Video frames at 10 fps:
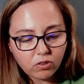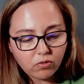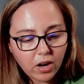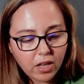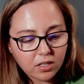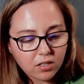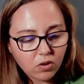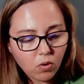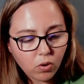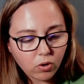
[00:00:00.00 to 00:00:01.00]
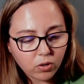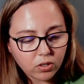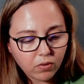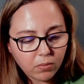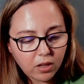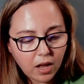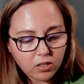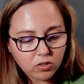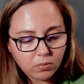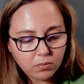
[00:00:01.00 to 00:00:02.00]
running into the corridors from the
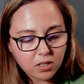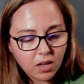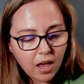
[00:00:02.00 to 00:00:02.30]
classrooms,